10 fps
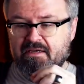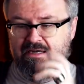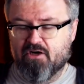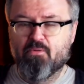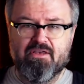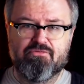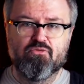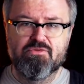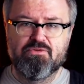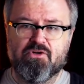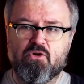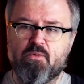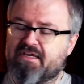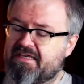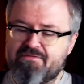kind of crank through them sort of
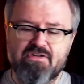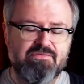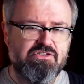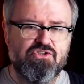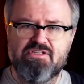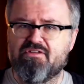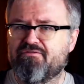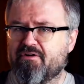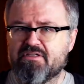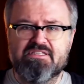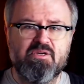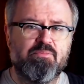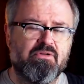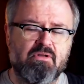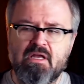quick, even if it's just the very
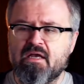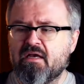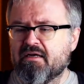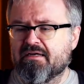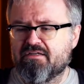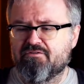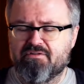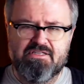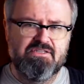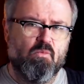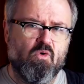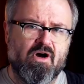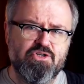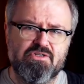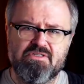simple kind of like some
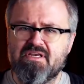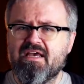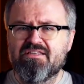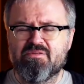washes,